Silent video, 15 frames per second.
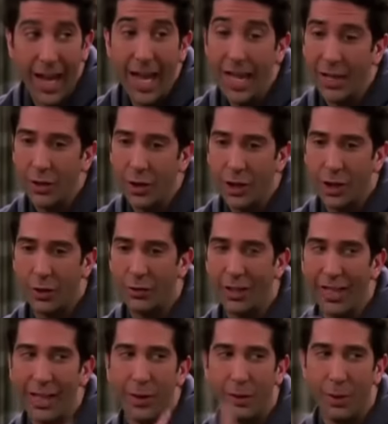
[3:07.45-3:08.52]
with one of these, you know,
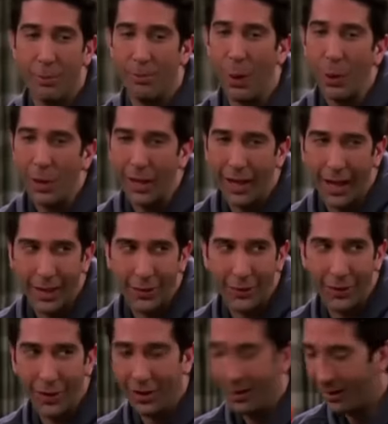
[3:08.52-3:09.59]
commanding
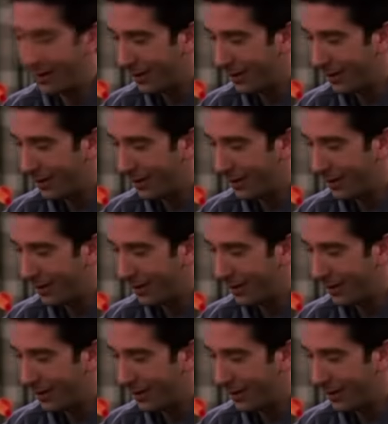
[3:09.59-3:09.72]
views of the